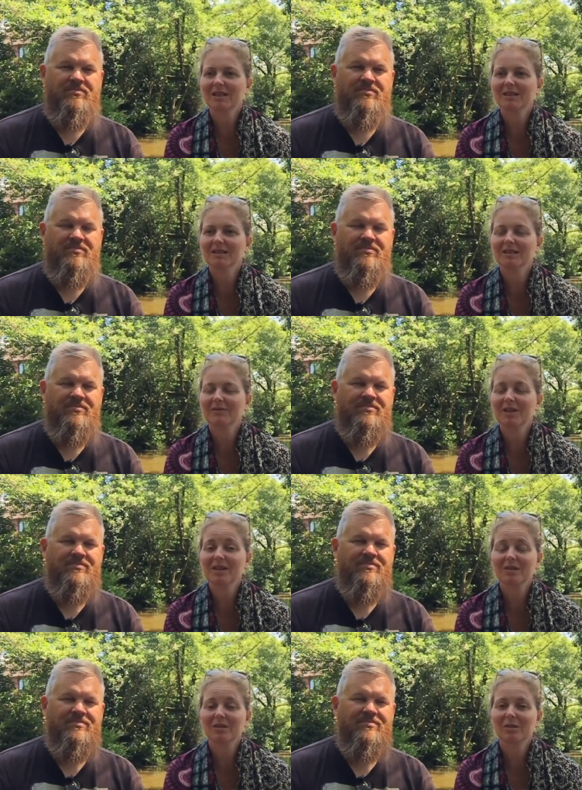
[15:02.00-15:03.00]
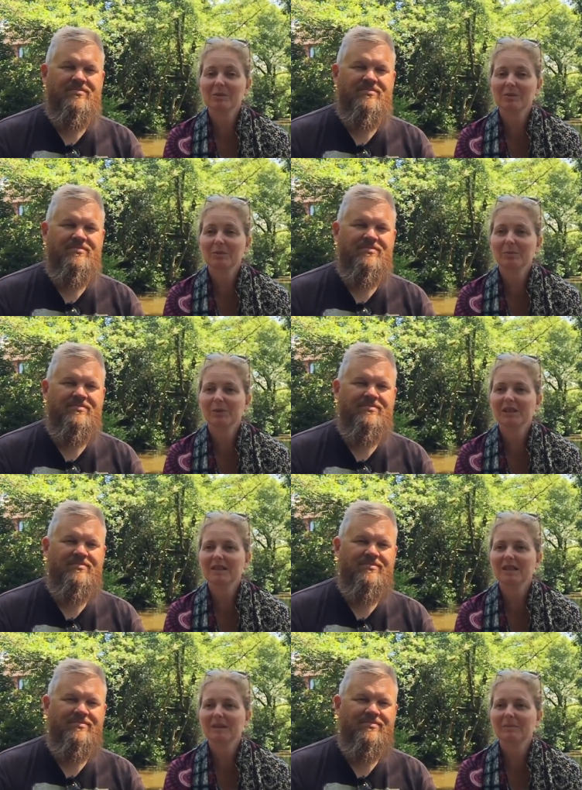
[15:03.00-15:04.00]
Speaker 1: and the first lock was pretty
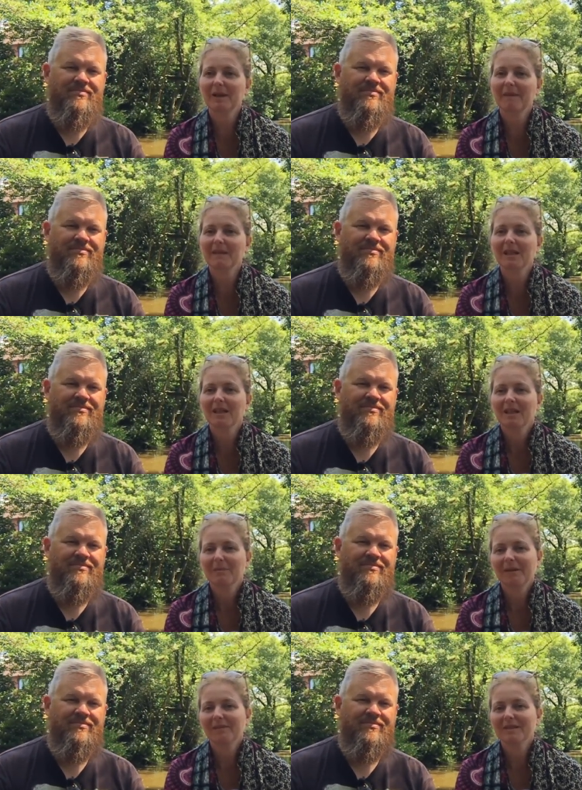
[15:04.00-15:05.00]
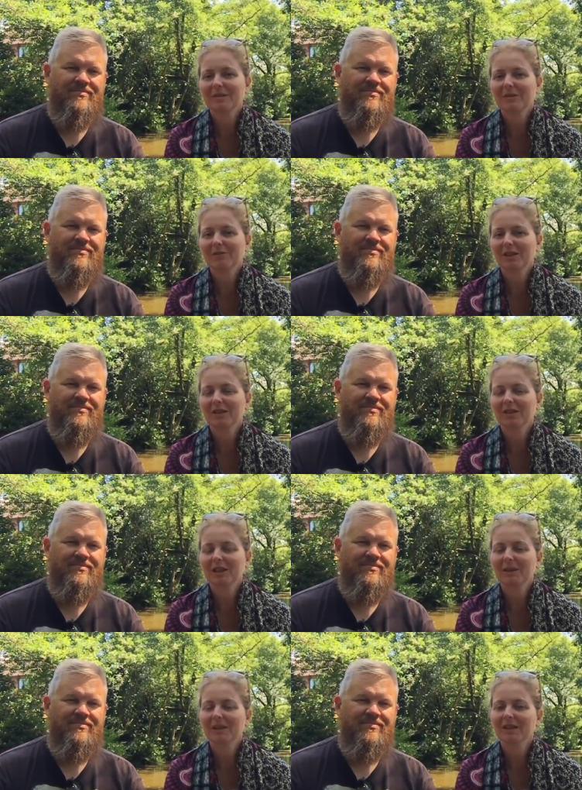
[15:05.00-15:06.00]
deep, and apparently it's quite violent
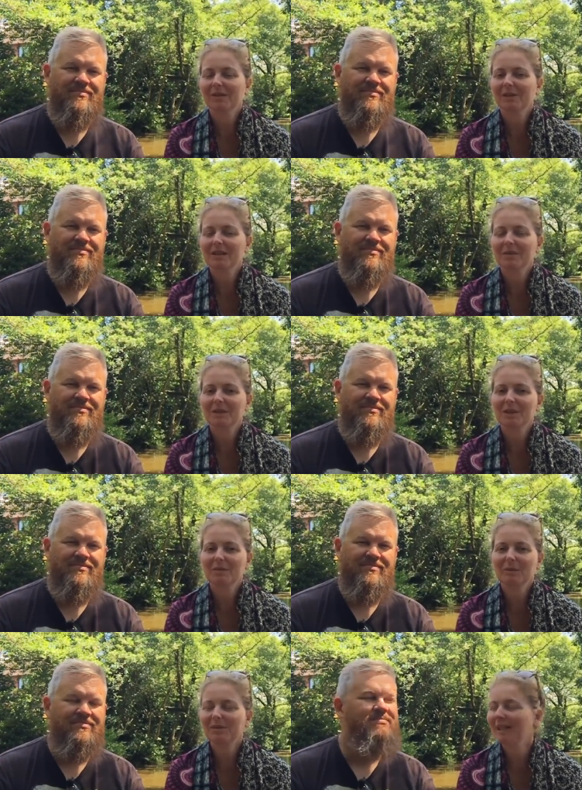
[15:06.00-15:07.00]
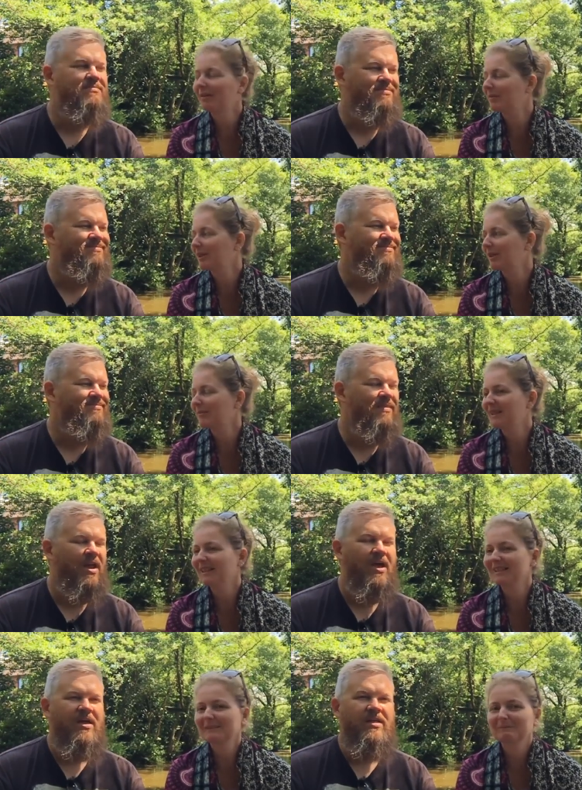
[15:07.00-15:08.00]
going the other way, so we need to remember that when we go
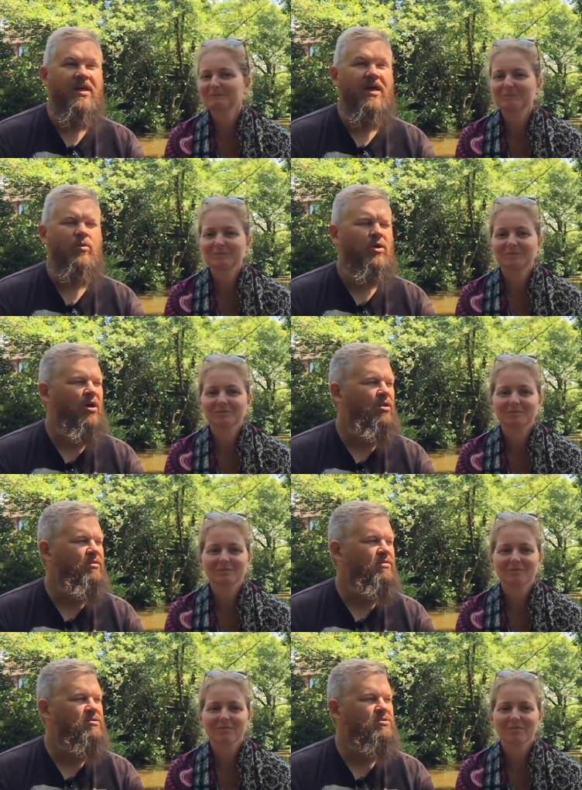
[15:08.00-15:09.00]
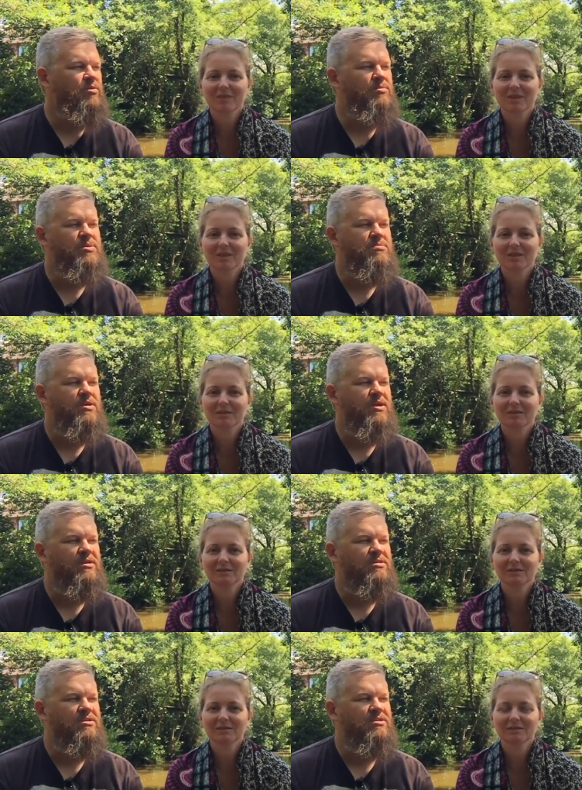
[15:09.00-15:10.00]
back.
Speaker 2: Yeah, well, all of those would be,
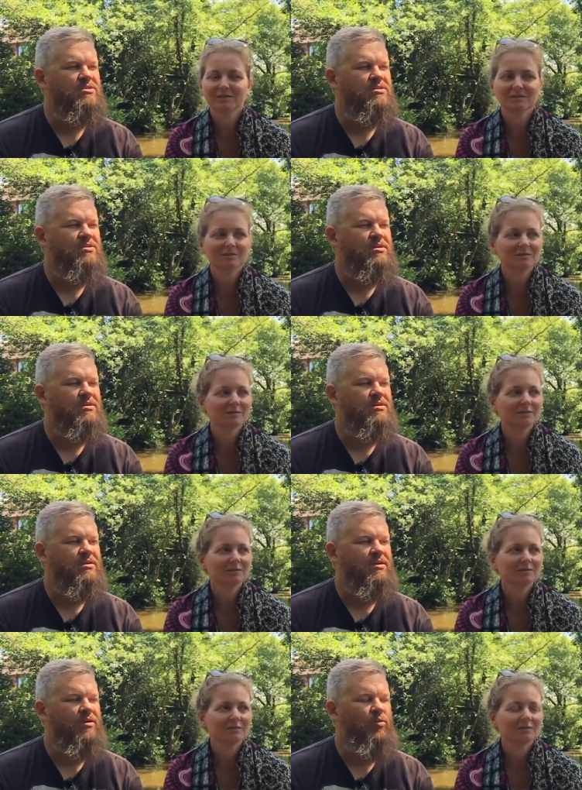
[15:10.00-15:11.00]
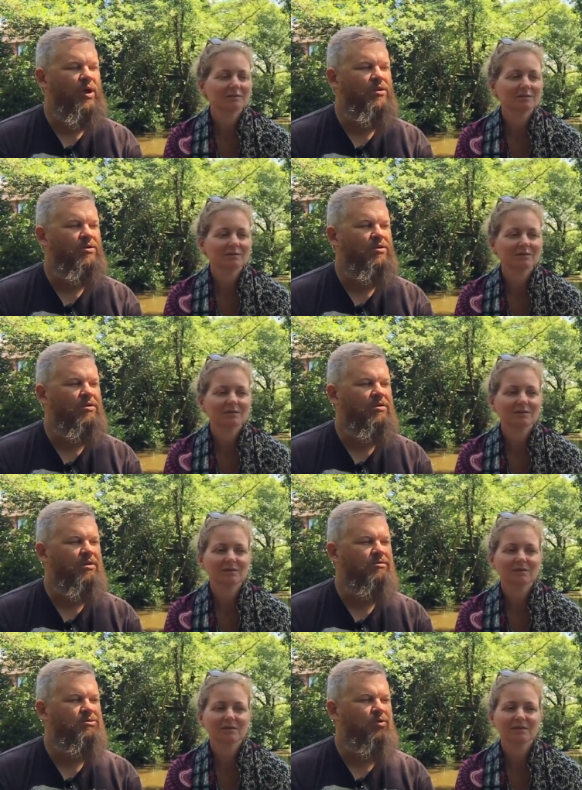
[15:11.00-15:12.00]
because when
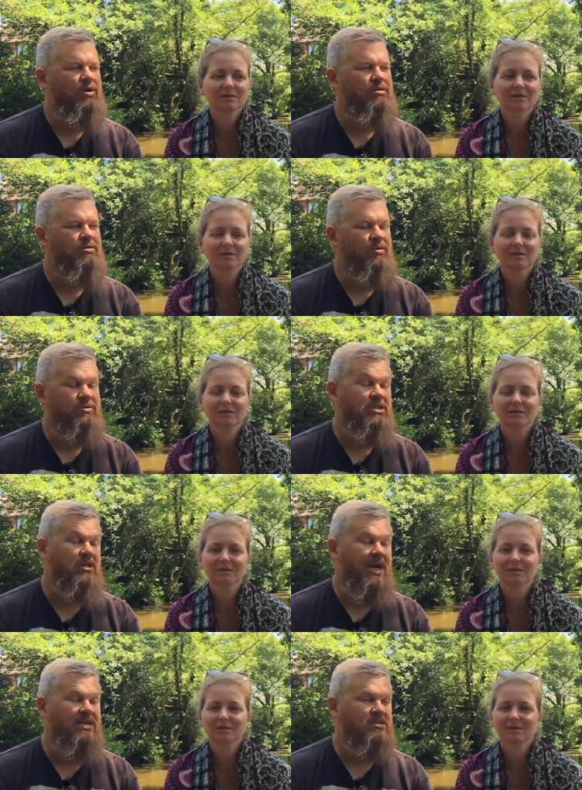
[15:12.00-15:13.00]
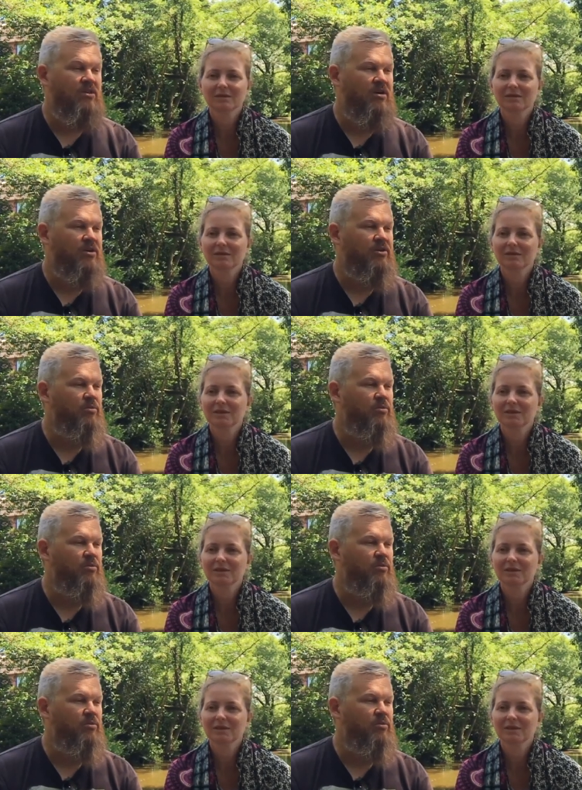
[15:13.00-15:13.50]
there was one, it was the last lock,